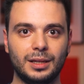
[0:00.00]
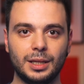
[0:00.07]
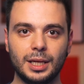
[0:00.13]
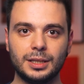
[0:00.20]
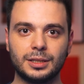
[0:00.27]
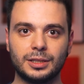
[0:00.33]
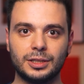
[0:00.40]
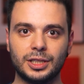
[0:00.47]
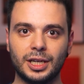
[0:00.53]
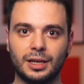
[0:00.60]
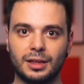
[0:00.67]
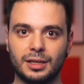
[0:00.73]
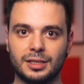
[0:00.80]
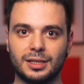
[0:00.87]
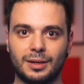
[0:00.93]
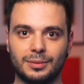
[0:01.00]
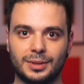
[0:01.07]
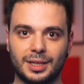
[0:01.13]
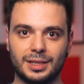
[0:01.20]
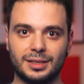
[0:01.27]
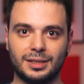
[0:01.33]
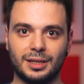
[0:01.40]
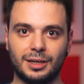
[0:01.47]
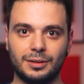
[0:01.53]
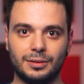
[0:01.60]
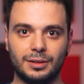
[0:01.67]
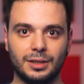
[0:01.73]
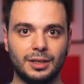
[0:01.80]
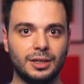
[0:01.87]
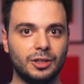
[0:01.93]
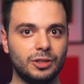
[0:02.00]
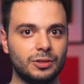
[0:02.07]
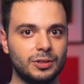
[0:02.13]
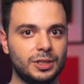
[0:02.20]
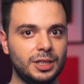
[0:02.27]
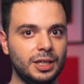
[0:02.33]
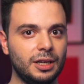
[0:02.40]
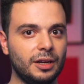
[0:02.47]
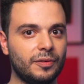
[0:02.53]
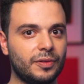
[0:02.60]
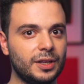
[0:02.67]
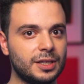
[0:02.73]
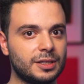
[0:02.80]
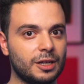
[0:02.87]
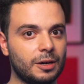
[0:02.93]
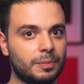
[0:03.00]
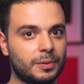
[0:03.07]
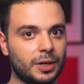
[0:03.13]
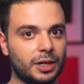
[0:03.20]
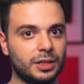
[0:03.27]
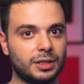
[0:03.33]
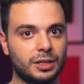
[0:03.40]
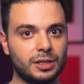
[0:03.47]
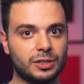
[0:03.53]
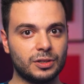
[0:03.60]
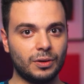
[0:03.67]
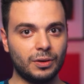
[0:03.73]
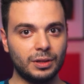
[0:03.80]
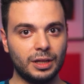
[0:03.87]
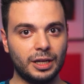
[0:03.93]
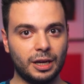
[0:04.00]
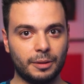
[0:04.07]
Let's check the sound test now, to see if this upgrade is only